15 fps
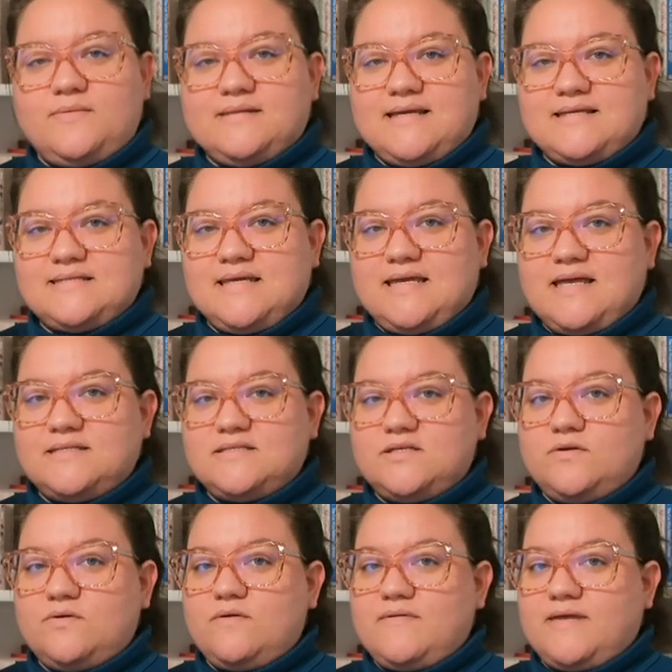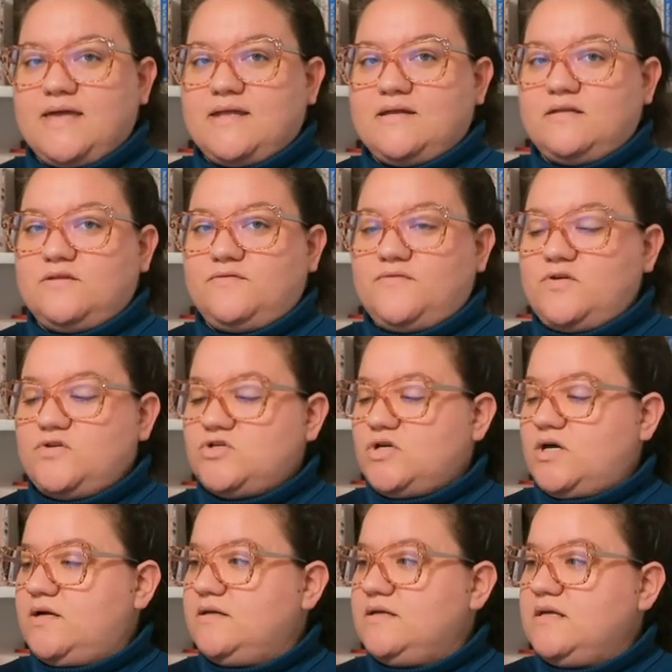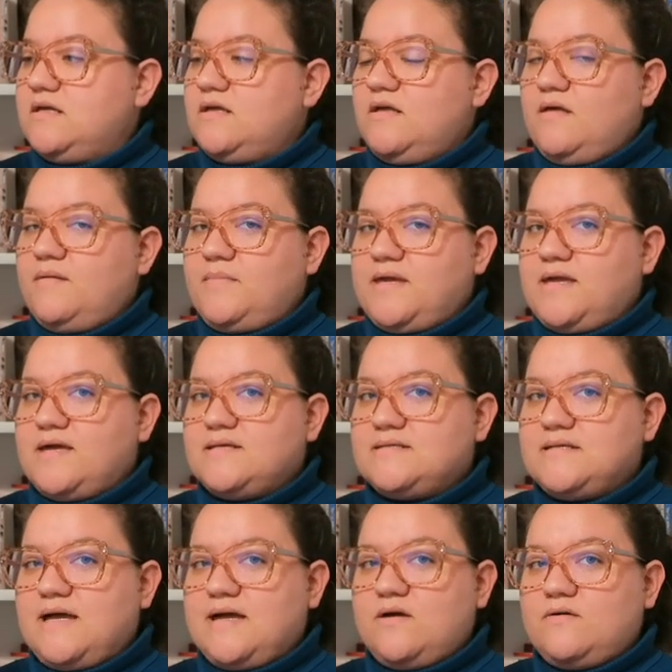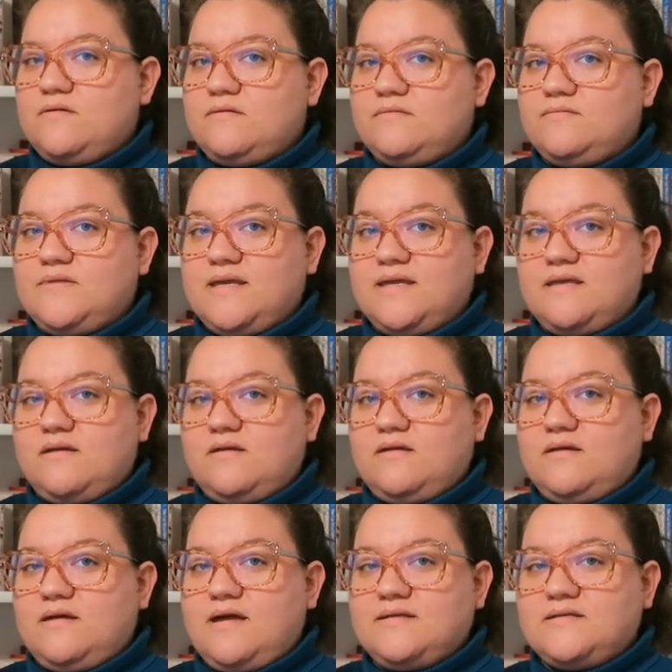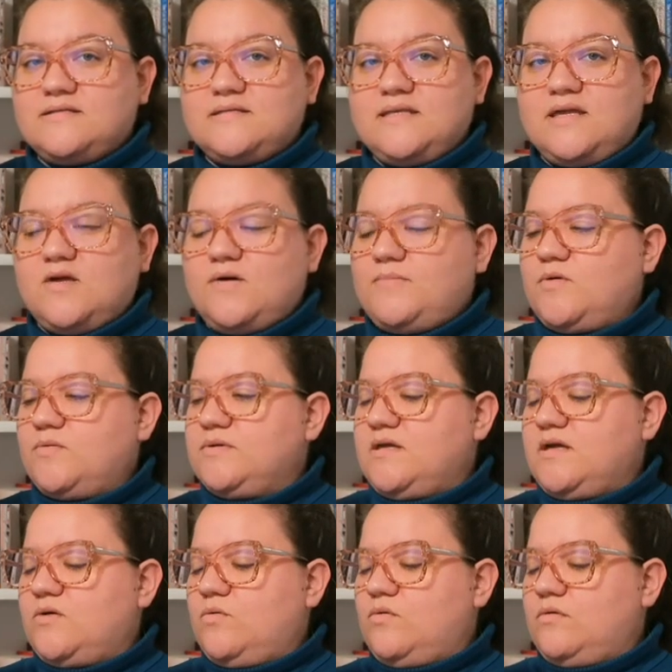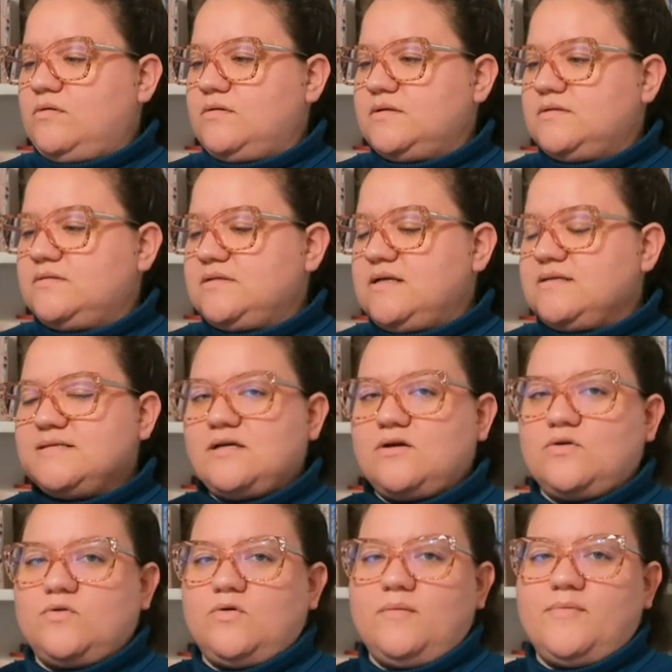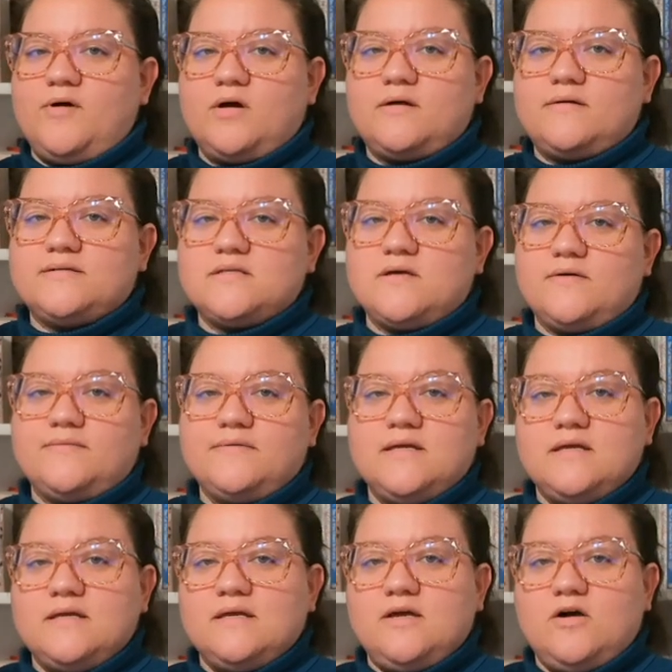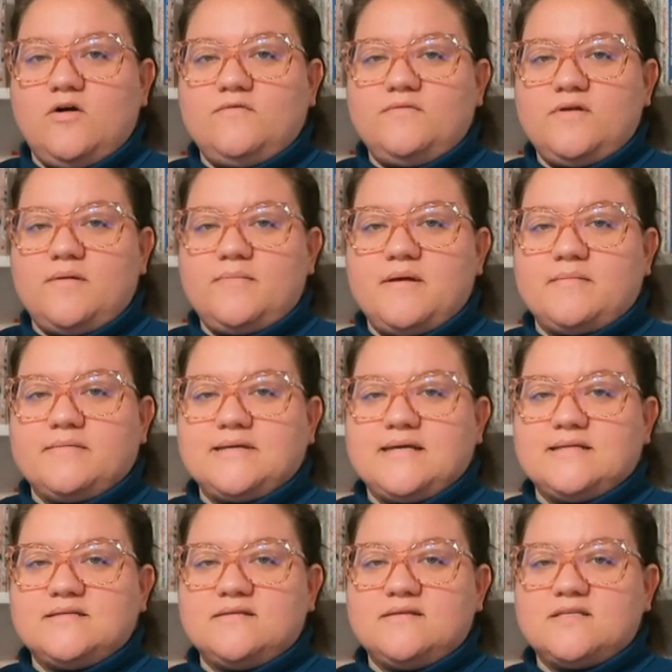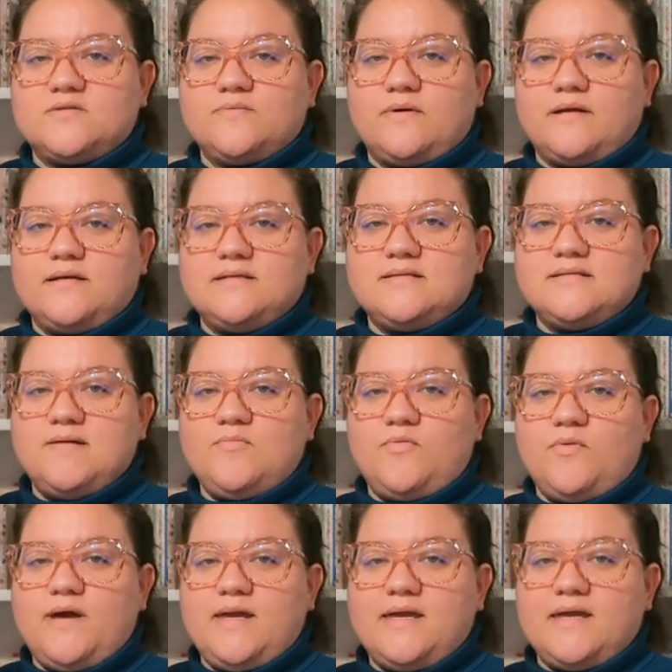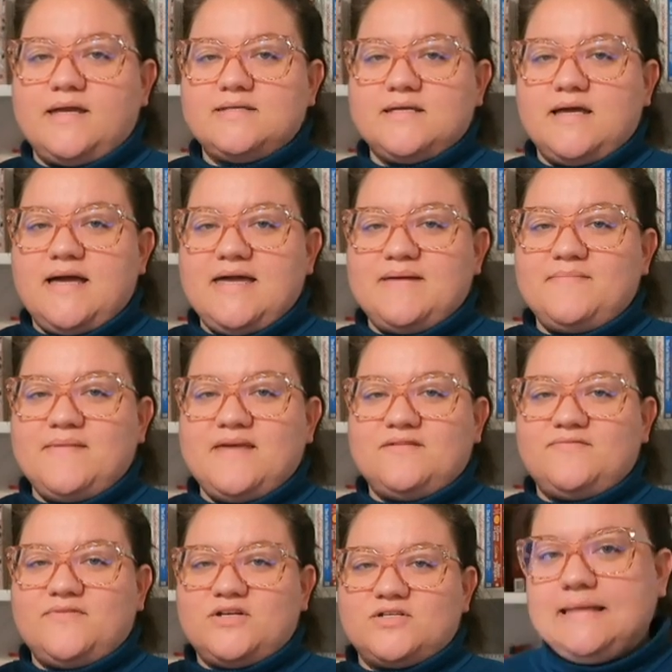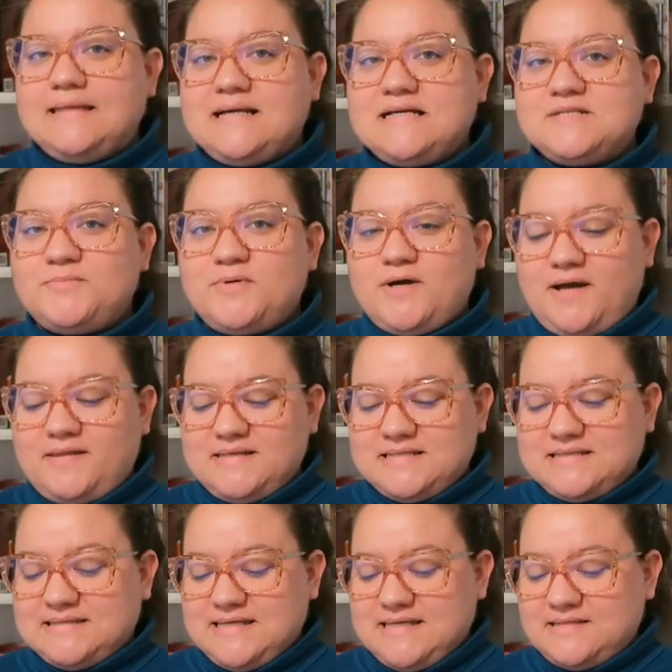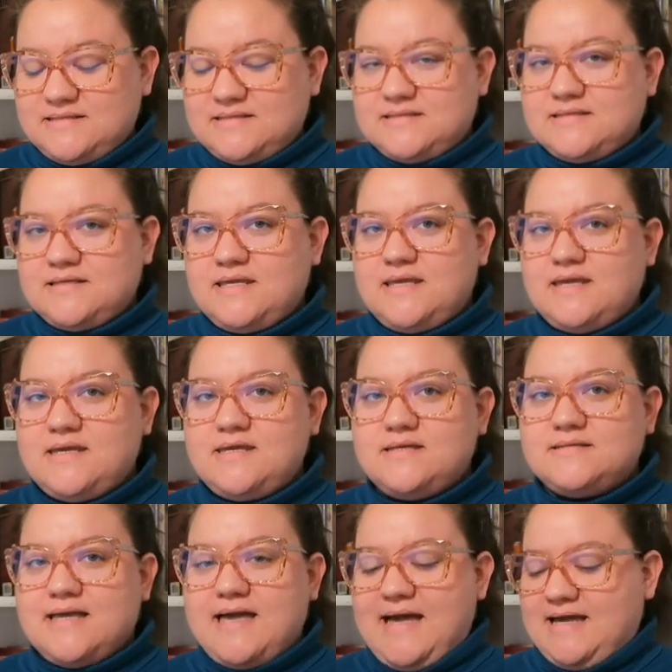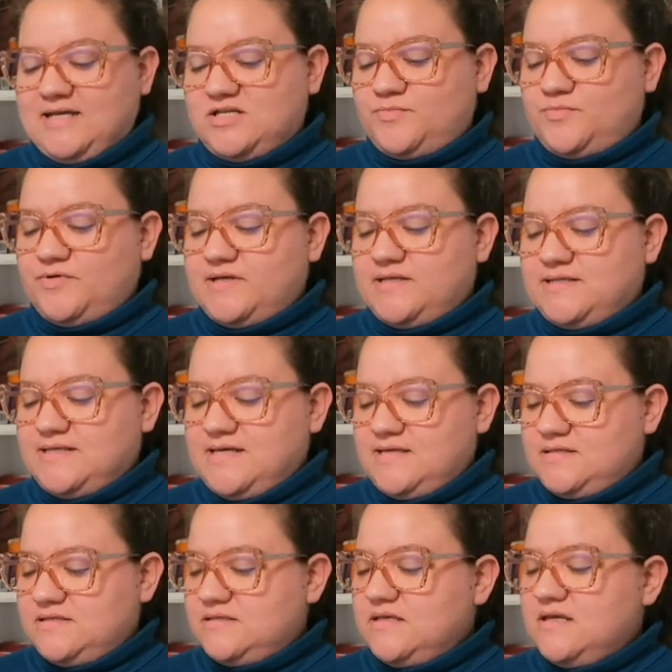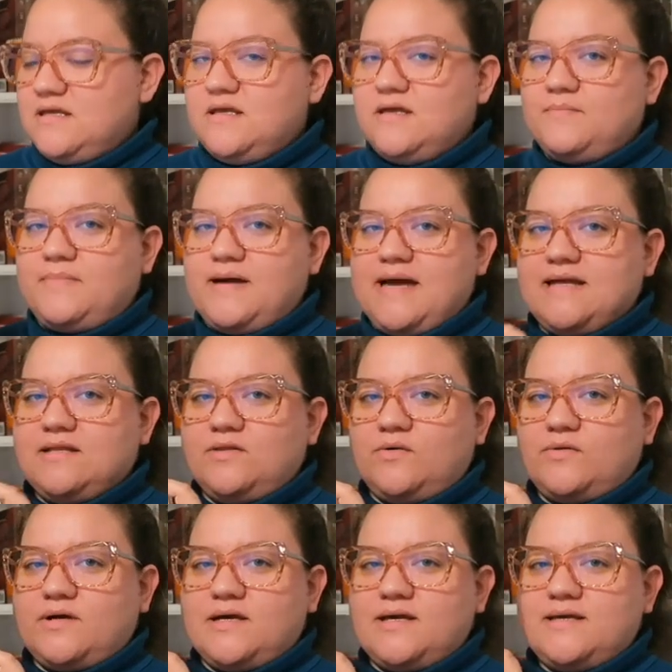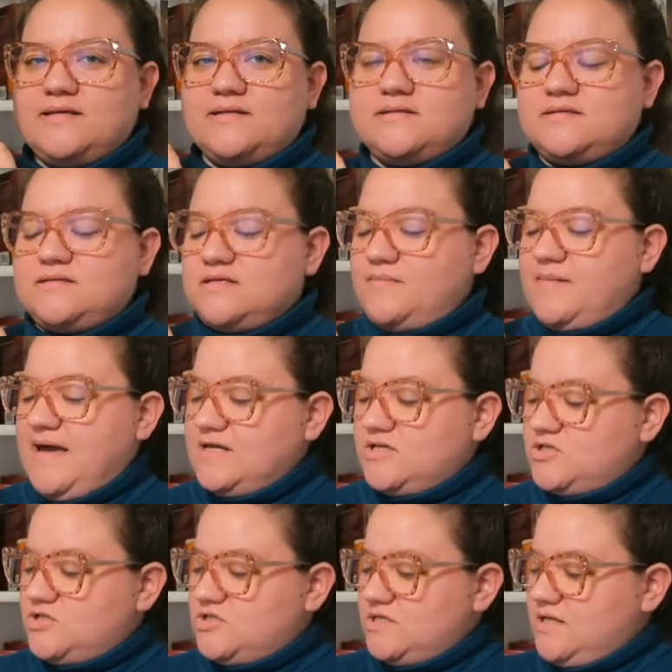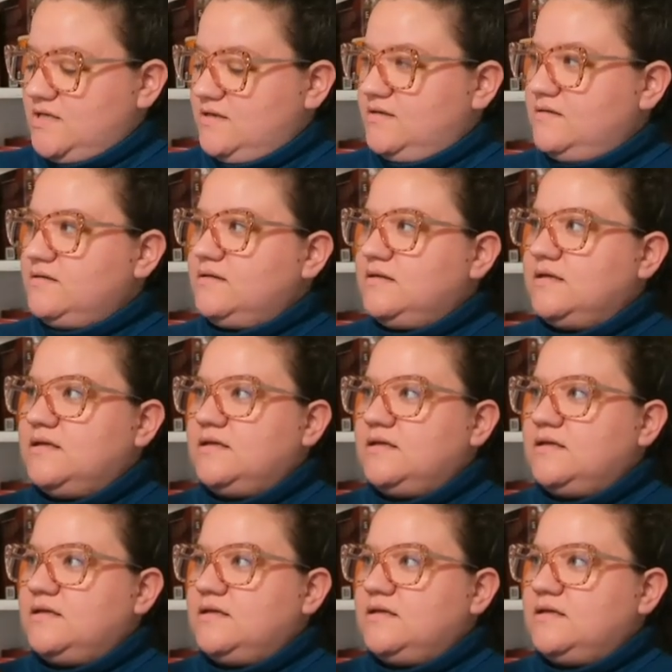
like to get to again in the future, because I just think it would be really cool. It sounds like a cool book. So hopefully I'll be able to get to this one at some point in time and finish. Next book on this list is Ash Princess by Laura Sebastian.